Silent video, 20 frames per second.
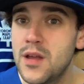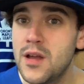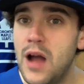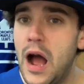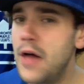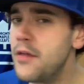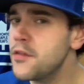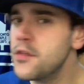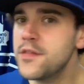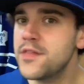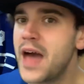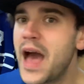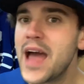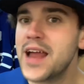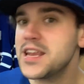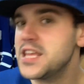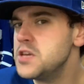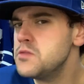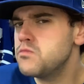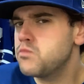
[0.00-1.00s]
Other than
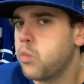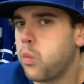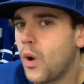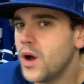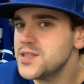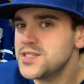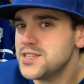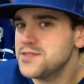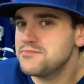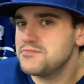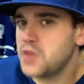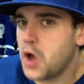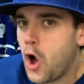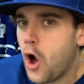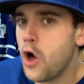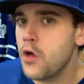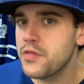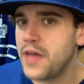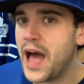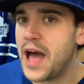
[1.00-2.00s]
that, he wasn't
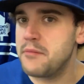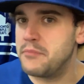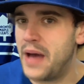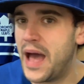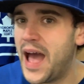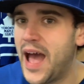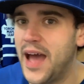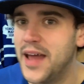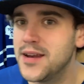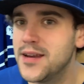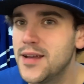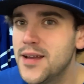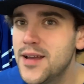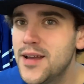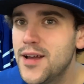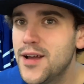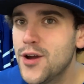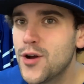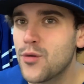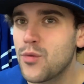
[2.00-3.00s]
all that bad,
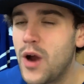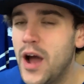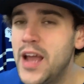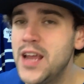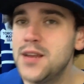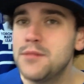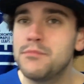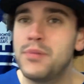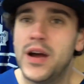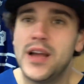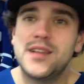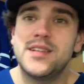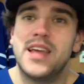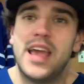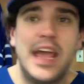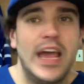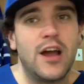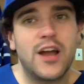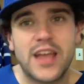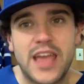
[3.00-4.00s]
right? But
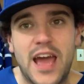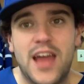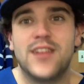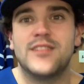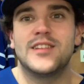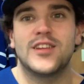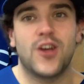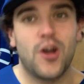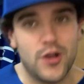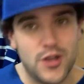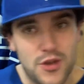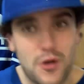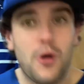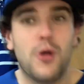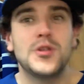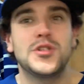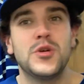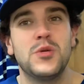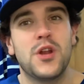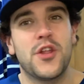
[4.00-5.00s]
again, you
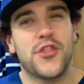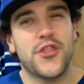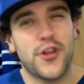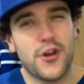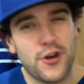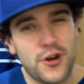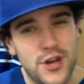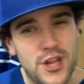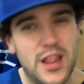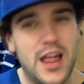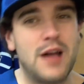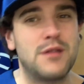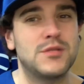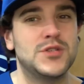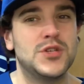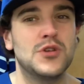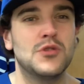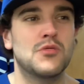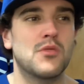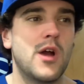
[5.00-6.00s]
go 2 1/3, you allow
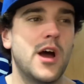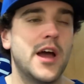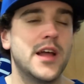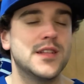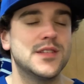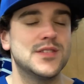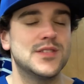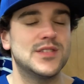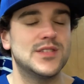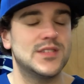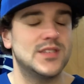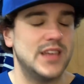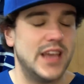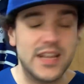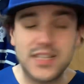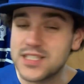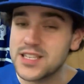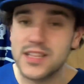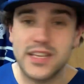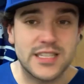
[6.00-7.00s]
2 runs.
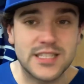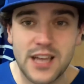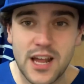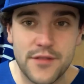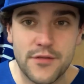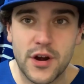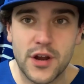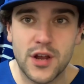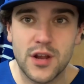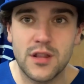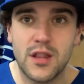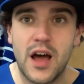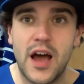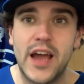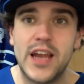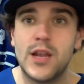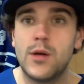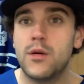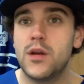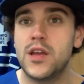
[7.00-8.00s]
Instantly, it's not a very good
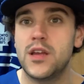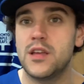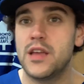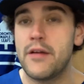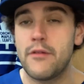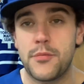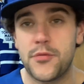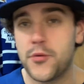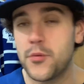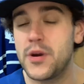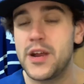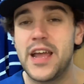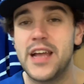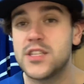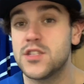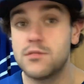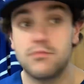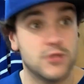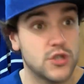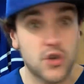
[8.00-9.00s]
line. You give up 3
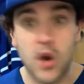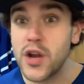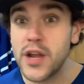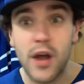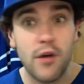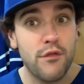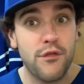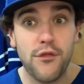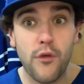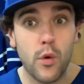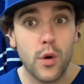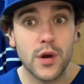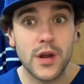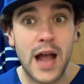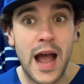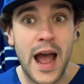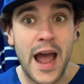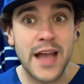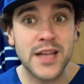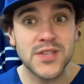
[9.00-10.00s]
hits. You struck out 4
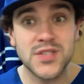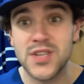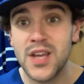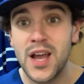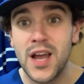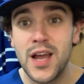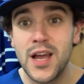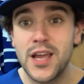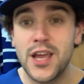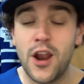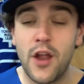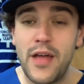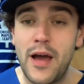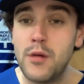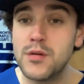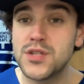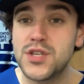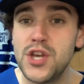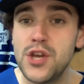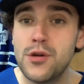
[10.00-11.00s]
guys. You know, that
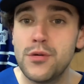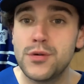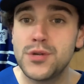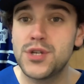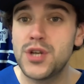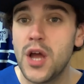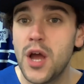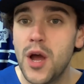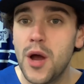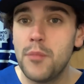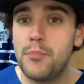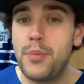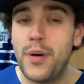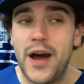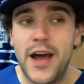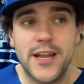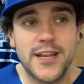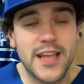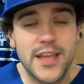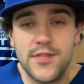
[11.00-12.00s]
was huge.
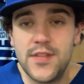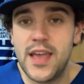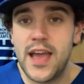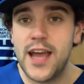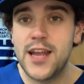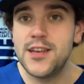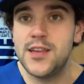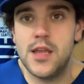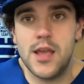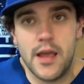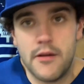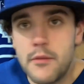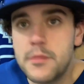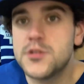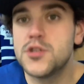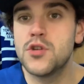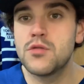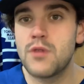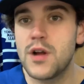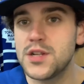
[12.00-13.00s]
But in the end, you give up
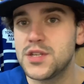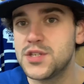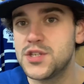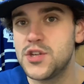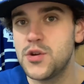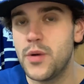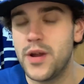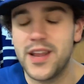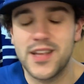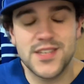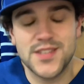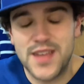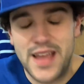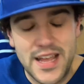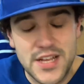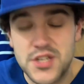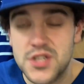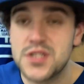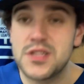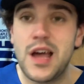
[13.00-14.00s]
2 runs in 2 innings.
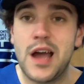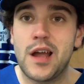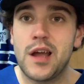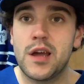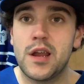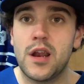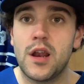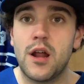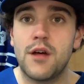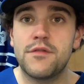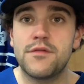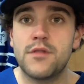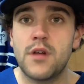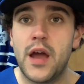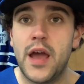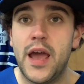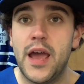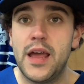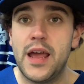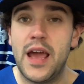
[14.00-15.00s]
It's just not good enough.
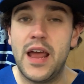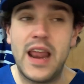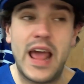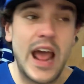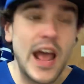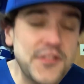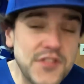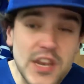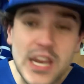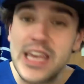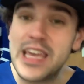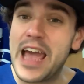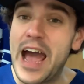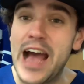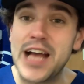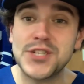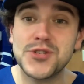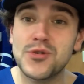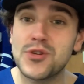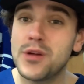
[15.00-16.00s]
And Anthony
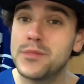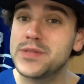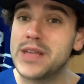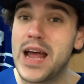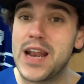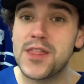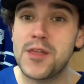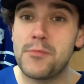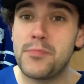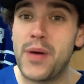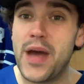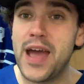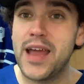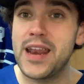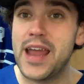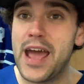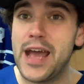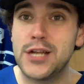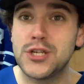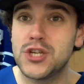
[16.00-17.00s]
Castro comes out of the
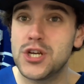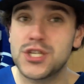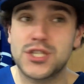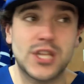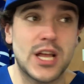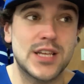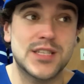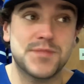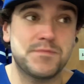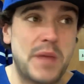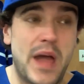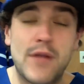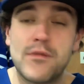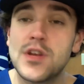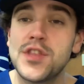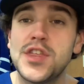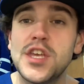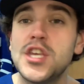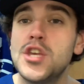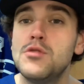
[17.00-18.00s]
pen and just does
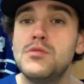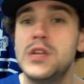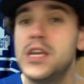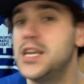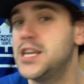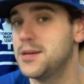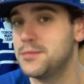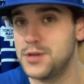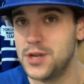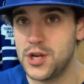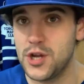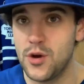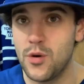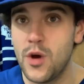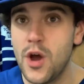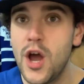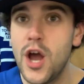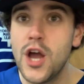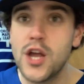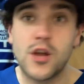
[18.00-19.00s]
everything you need him to do.
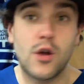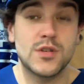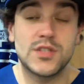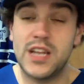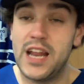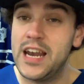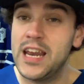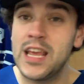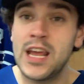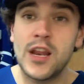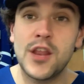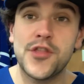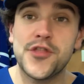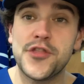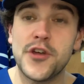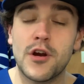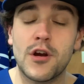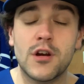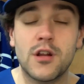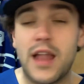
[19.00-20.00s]
Goes an inning at a
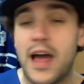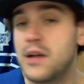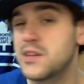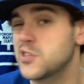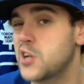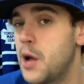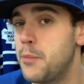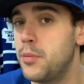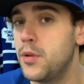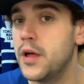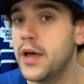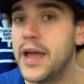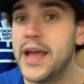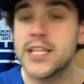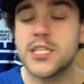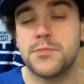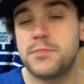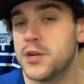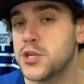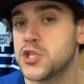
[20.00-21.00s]
third, allows a couple of
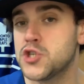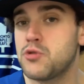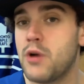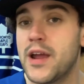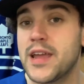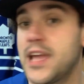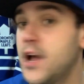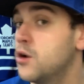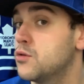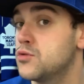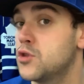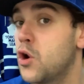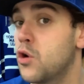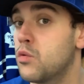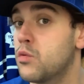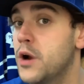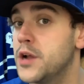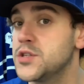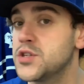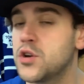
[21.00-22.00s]
hits, but a strikeout,
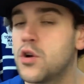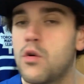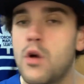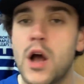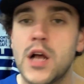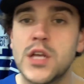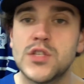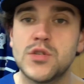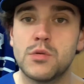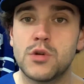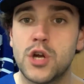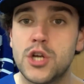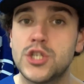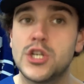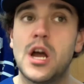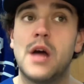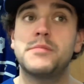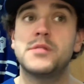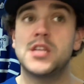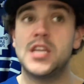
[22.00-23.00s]
no runs across. So a good
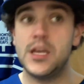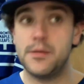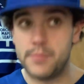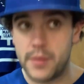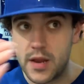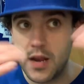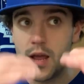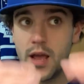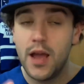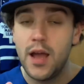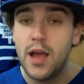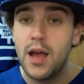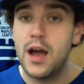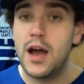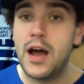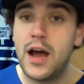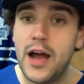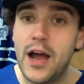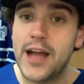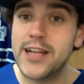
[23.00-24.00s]
job to keep it
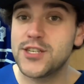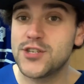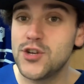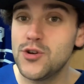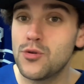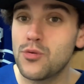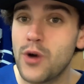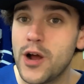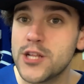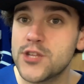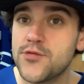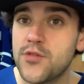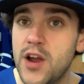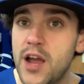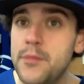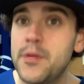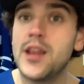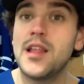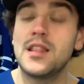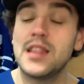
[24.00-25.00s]
at 2 runs for
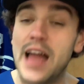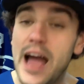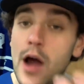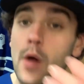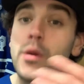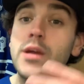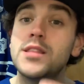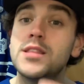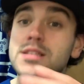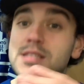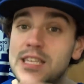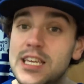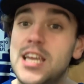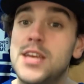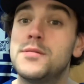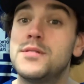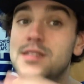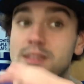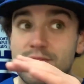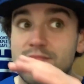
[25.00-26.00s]
him and allowing the
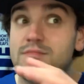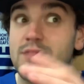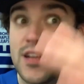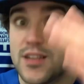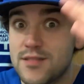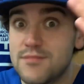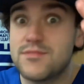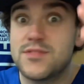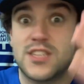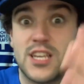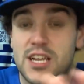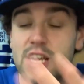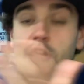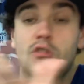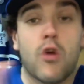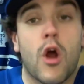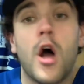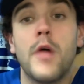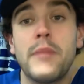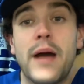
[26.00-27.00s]
team to
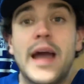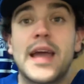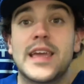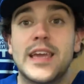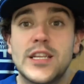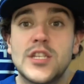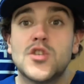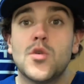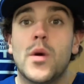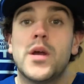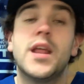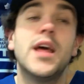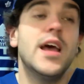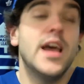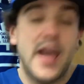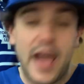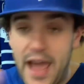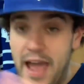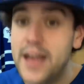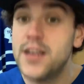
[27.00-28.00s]
crawl back into it,
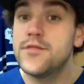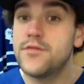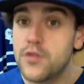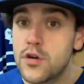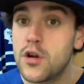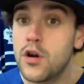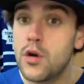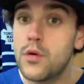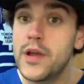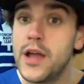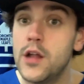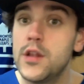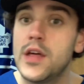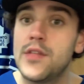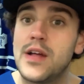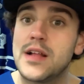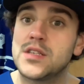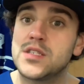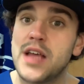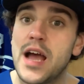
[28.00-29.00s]
and for Gurriel to
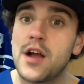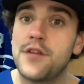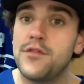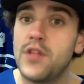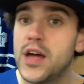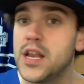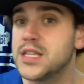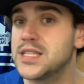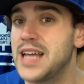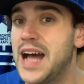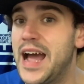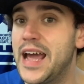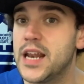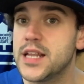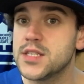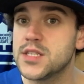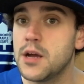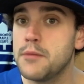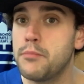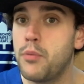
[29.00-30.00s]
hit that sac fly to tie it
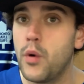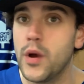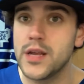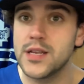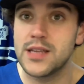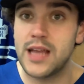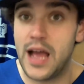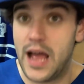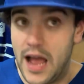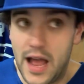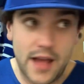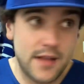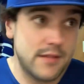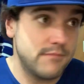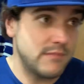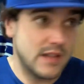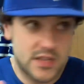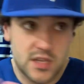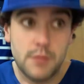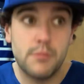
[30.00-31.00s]
at some point
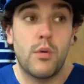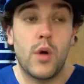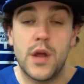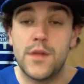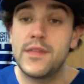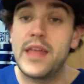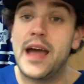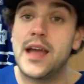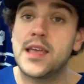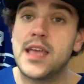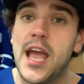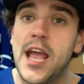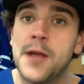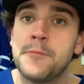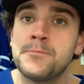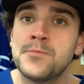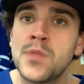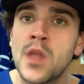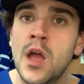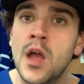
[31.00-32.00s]
in that game.